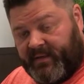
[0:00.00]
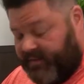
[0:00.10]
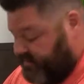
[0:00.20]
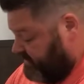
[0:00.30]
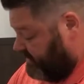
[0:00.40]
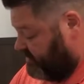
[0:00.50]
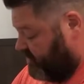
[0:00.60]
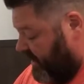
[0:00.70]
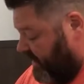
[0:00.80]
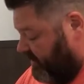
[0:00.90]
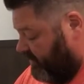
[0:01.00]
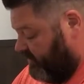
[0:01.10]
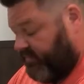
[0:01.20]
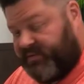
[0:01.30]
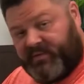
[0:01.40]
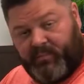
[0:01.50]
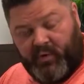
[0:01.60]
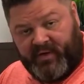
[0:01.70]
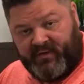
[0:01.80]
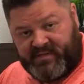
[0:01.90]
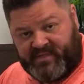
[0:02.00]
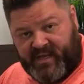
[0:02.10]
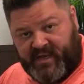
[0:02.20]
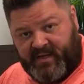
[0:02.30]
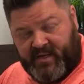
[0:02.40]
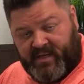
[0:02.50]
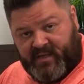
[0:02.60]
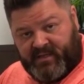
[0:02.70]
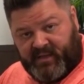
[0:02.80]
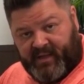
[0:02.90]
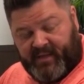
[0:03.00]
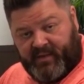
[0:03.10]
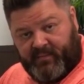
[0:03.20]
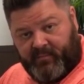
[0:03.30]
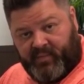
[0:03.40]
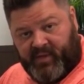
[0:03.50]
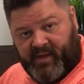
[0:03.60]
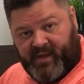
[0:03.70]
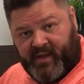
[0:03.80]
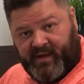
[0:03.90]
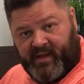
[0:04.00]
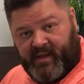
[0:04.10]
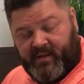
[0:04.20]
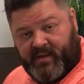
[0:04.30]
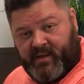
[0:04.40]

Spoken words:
It's a triangle pointing to the side, like playing on a